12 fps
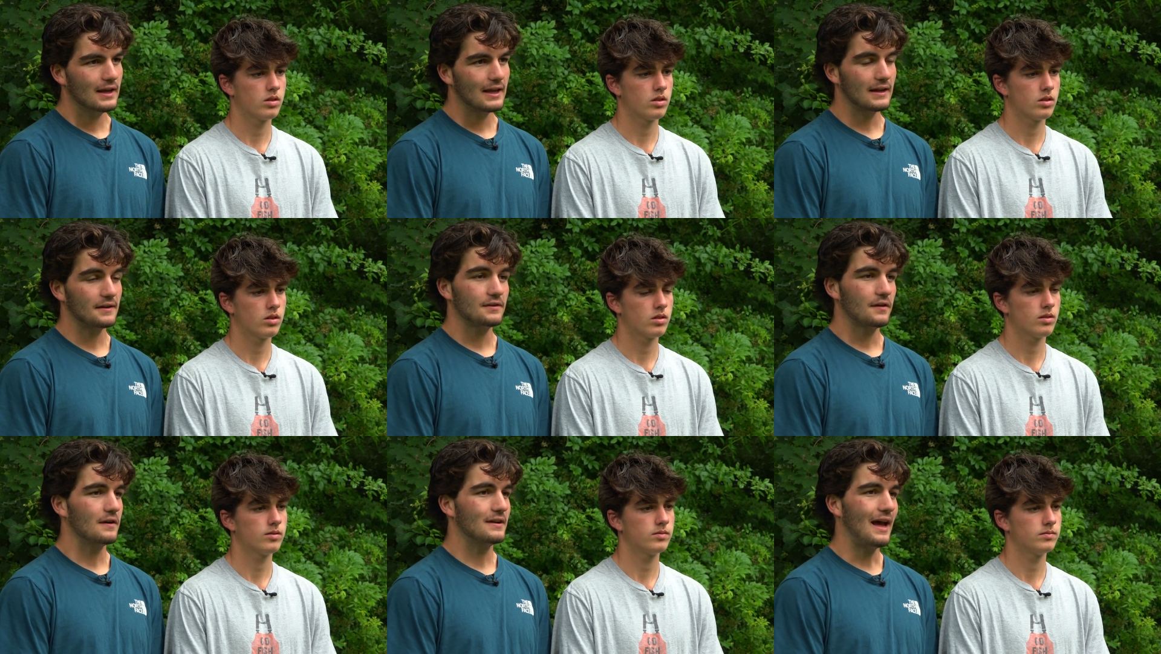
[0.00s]
Speaker 1: and it
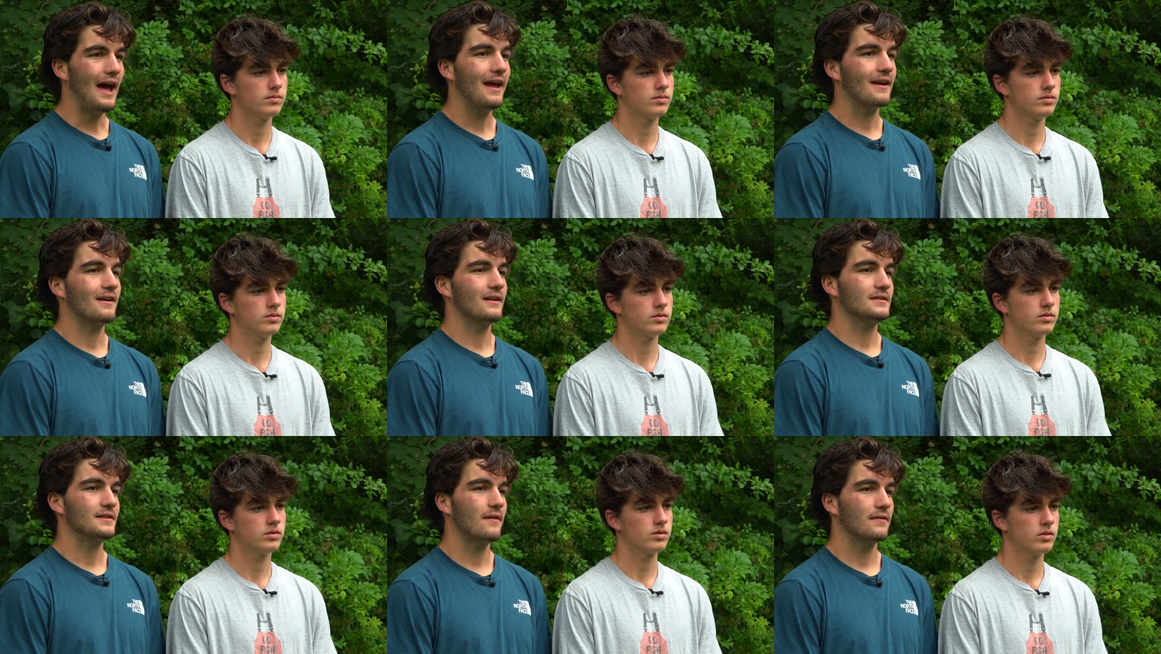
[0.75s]
started dying on
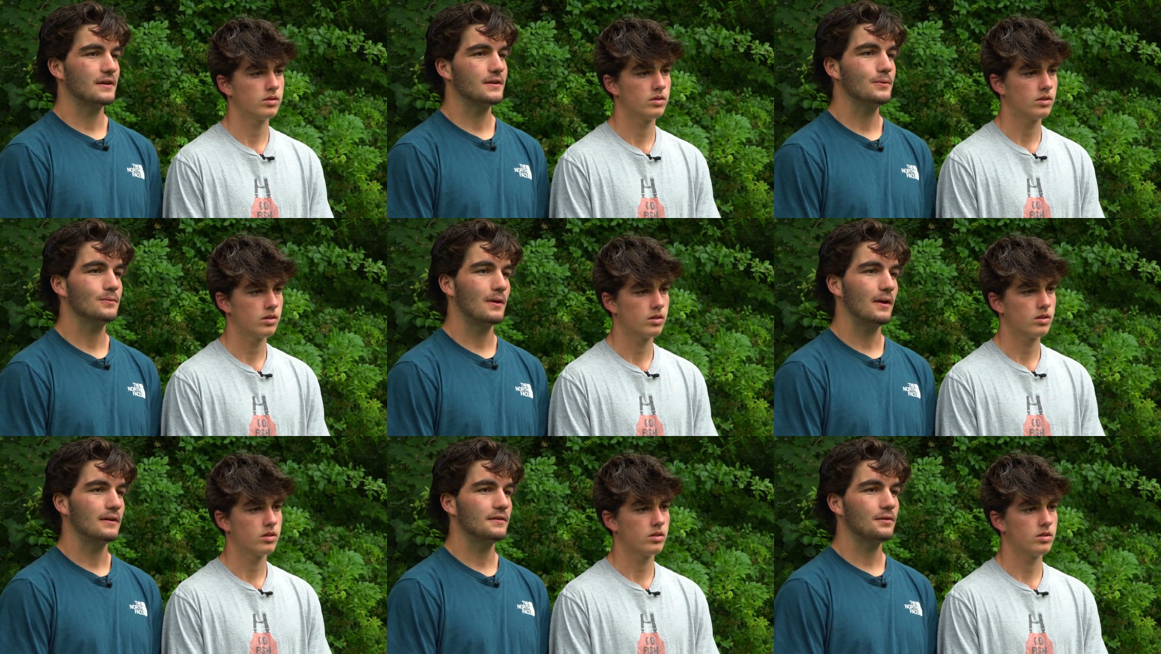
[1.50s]
us every two
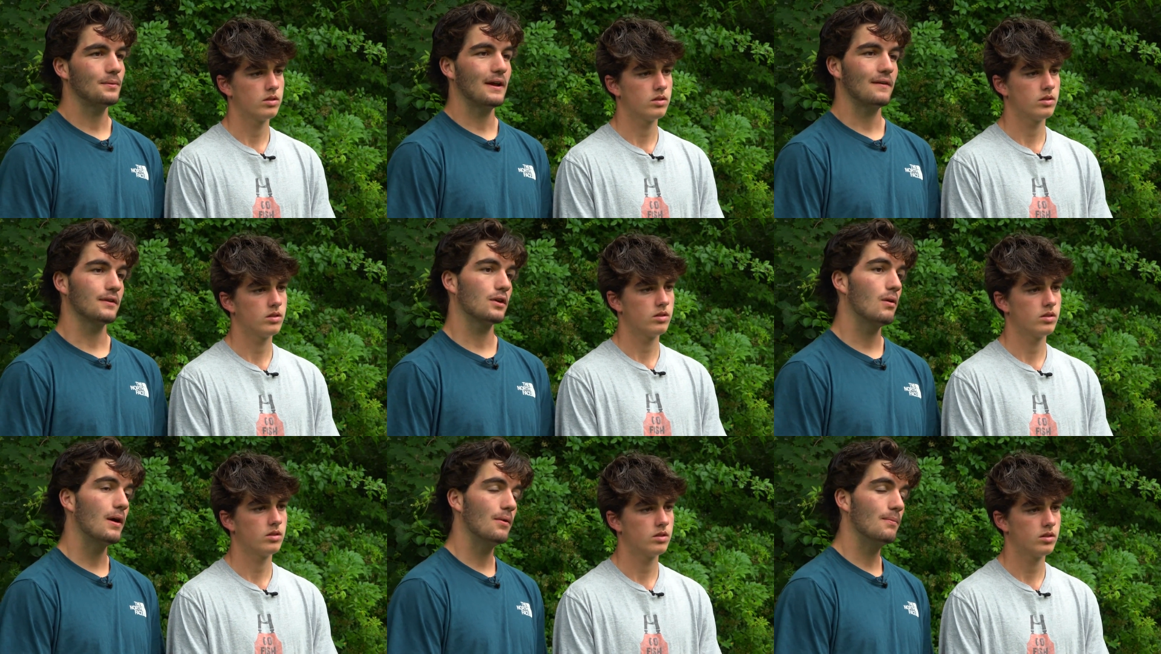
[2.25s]
lawns. So we'd have to
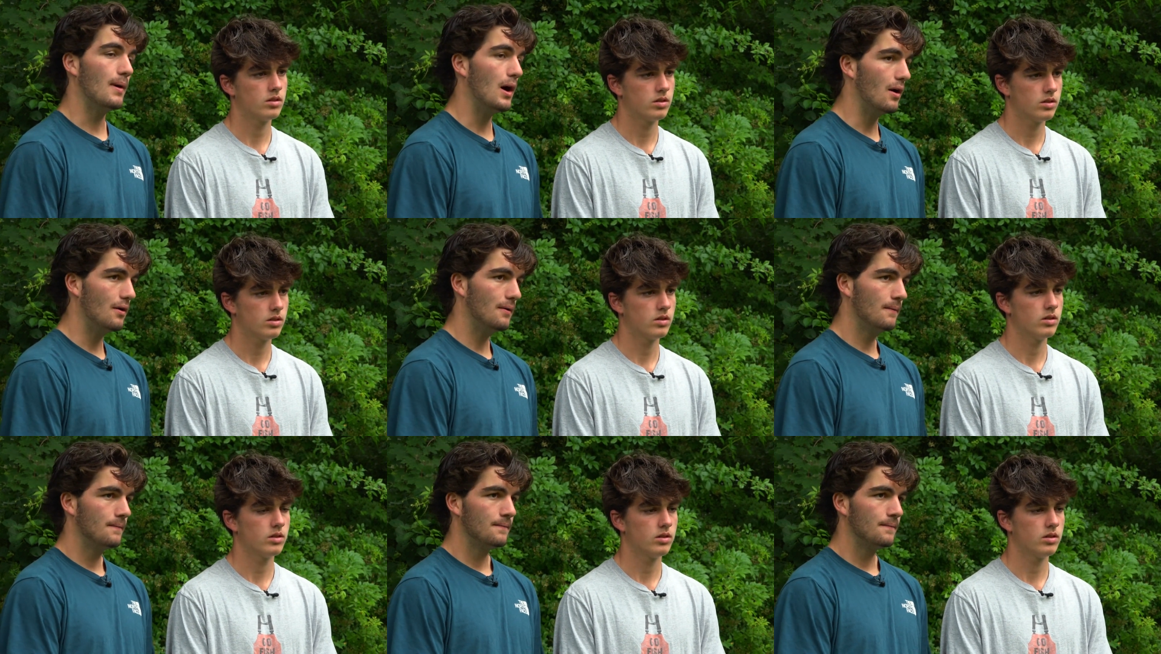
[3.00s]
go out mow,